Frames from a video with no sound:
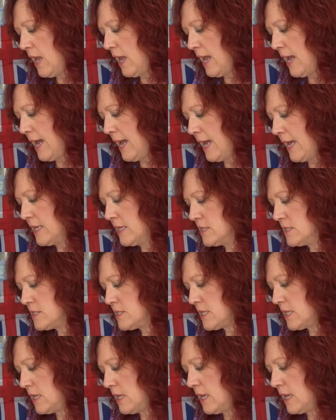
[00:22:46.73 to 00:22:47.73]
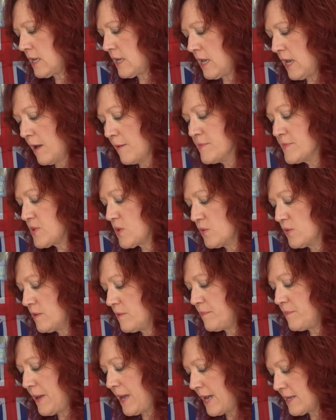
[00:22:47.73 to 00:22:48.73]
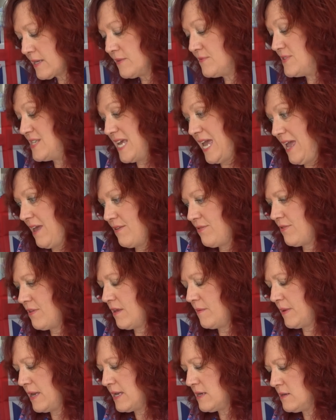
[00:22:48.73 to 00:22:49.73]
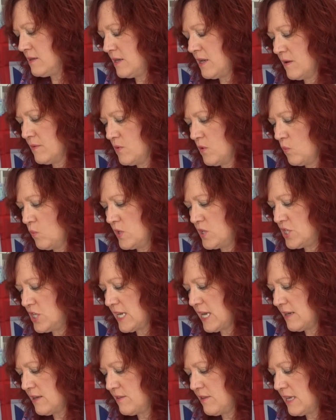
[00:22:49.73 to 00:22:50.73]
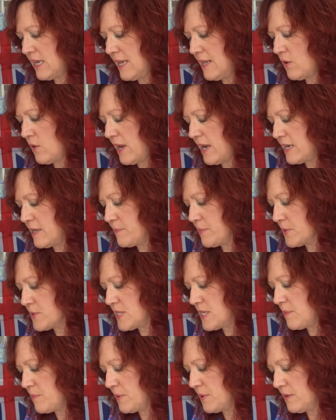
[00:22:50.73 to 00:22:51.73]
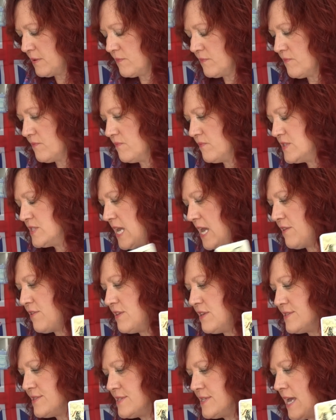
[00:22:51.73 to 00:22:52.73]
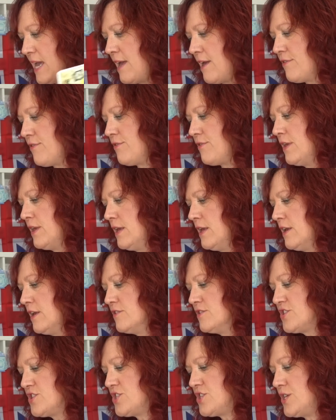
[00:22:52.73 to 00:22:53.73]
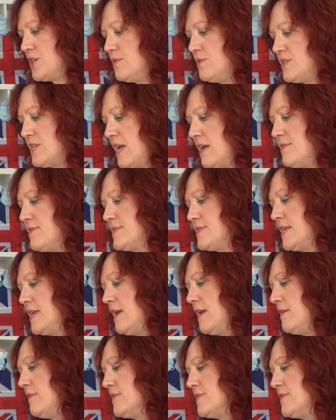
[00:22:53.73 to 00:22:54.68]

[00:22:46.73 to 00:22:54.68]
And it comes on the back of death. I mean, you know, I'm not wishing anything in on anybody, but death is death. There's two deaths here.